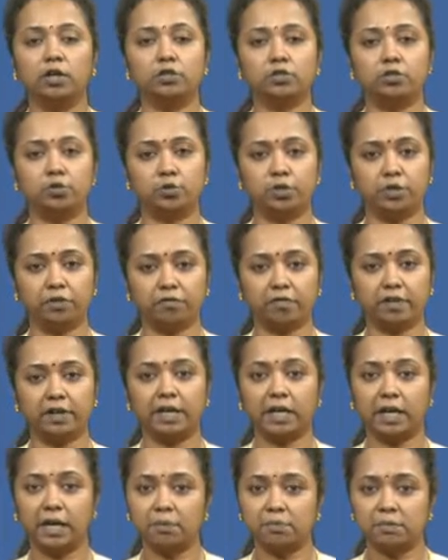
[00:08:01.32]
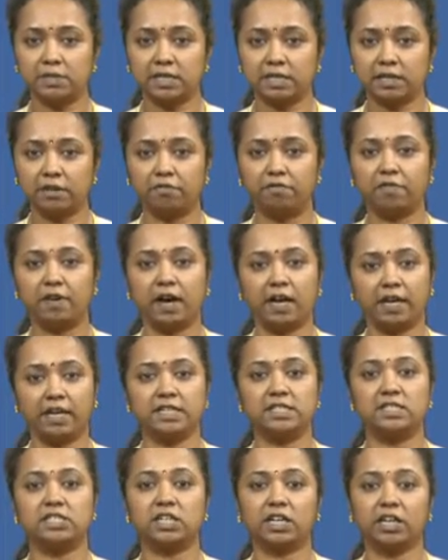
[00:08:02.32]
to defend himself
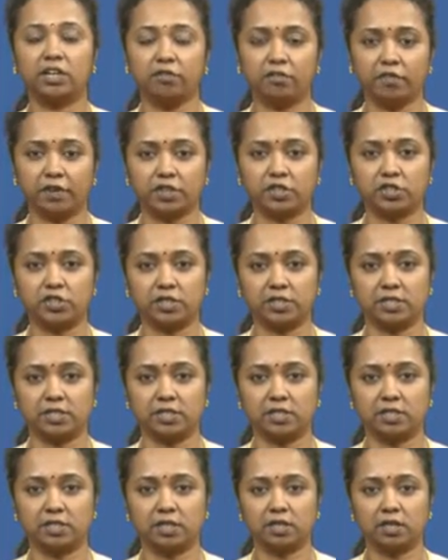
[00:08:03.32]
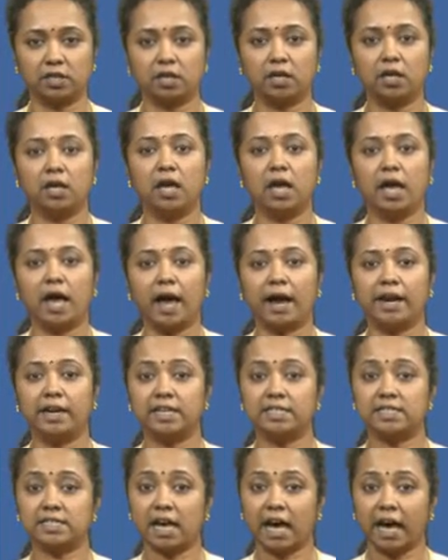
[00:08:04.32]
against infections and
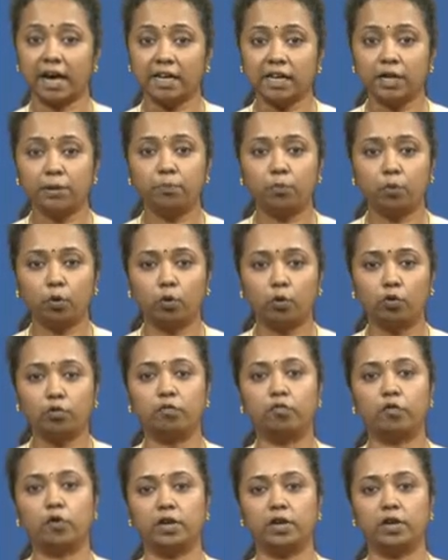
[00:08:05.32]
is highly prone for